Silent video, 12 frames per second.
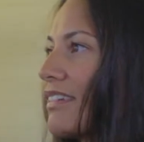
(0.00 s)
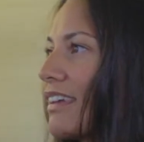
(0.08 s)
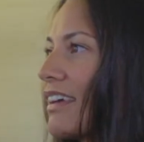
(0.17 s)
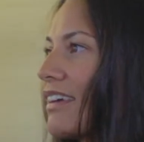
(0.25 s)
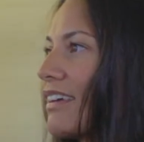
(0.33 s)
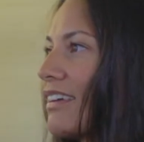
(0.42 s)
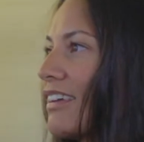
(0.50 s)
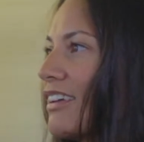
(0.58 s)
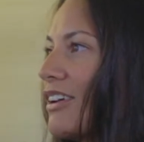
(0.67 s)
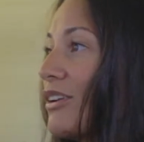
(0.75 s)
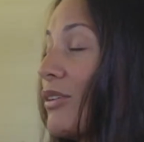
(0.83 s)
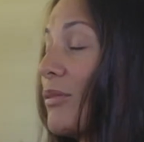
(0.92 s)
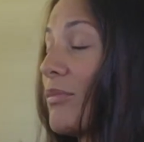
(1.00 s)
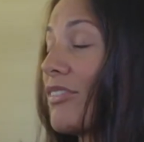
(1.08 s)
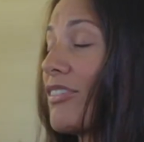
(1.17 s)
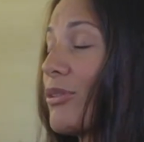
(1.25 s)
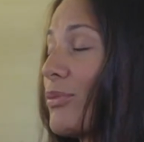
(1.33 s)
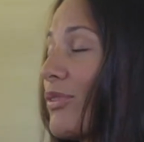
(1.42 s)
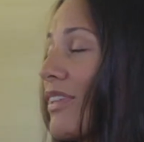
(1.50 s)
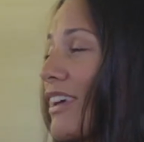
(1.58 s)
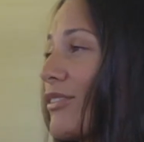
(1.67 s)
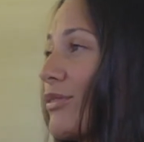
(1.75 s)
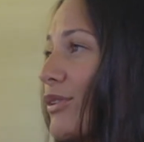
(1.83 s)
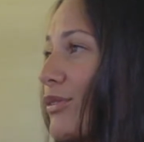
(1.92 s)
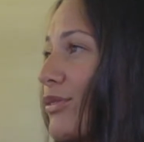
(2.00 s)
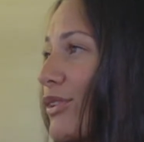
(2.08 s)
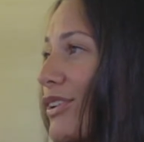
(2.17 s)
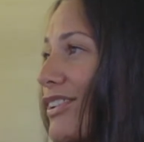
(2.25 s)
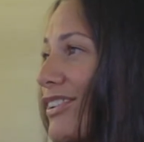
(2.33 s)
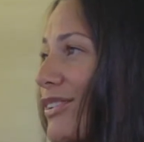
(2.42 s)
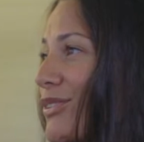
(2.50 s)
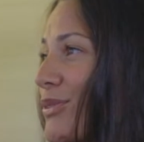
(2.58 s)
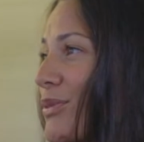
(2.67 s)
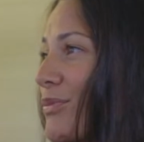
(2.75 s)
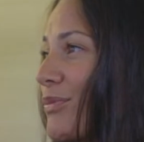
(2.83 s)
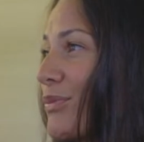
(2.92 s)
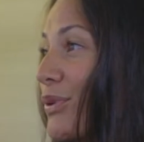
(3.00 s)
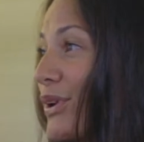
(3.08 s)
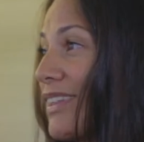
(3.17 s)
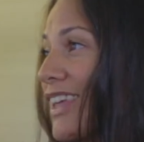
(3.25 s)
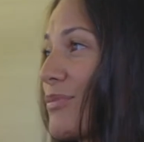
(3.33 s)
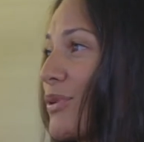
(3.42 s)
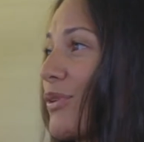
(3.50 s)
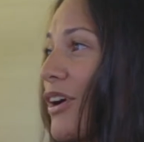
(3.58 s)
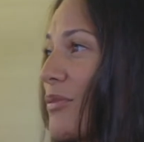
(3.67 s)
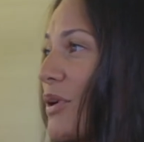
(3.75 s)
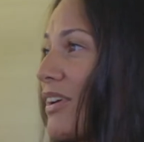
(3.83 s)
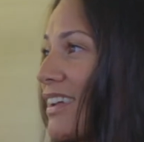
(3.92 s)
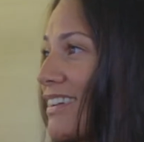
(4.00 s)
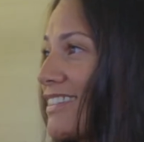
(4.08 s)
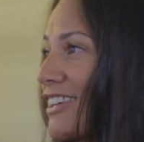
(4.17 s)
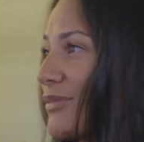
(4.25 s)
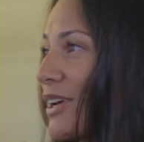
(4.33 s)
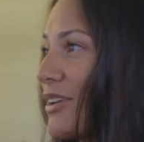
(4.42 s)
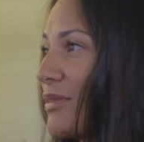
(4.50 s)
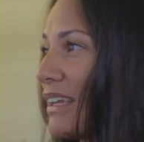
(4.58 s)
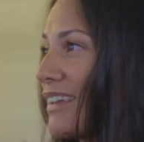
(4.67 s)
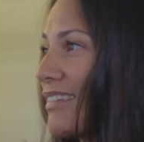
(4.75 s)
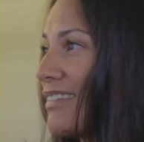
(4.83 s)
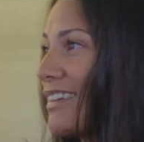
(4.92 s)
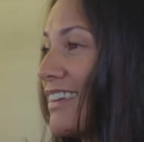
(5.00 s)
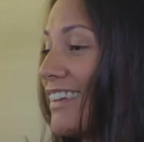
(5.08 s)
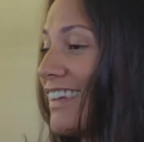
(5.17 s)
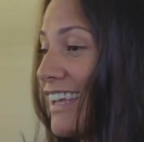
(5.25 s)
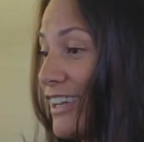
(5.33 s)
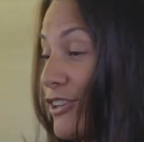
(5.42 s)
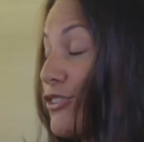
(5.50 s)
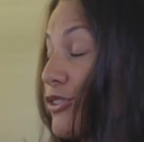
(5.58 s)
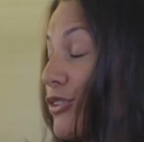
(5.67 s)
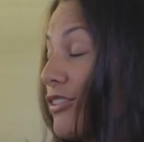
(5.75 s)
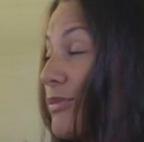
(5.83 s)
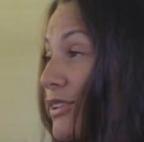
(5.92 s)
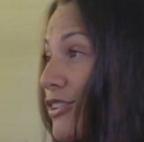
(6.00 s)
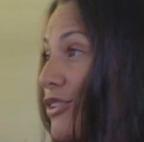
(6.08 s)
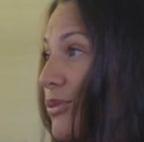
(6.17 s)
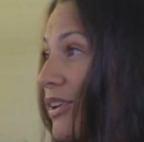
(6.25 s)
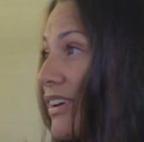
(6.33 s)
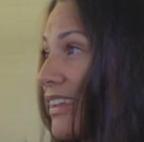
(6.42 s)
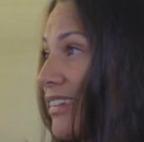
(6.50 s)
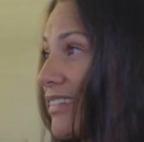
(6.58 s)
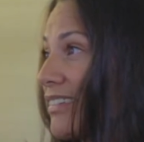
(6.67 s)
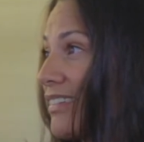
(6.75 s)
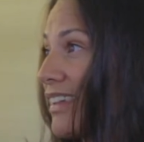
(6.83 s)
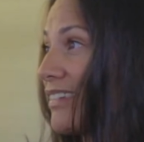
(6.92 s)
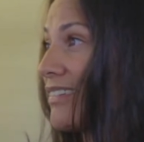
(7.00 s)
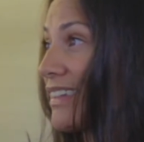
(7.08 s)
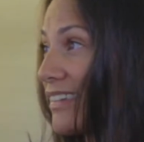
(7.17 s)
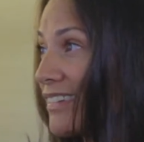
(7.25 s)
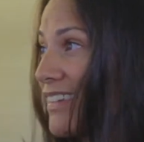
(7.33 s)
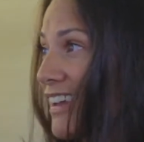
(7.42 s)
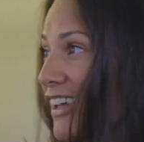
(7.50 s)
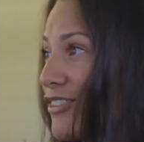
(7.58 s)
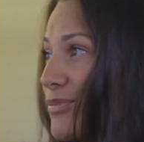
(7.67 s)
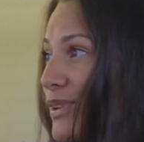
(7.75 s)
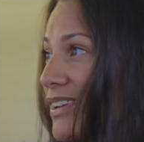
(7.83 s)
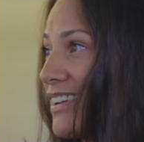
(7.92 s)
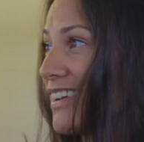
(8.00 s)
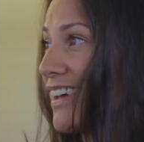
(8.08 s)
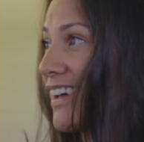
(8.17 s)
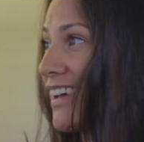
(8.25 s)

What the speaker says: Yeah. I'm super thankful for you putting that program on at TMI because it introduced me to your work, and since then I've been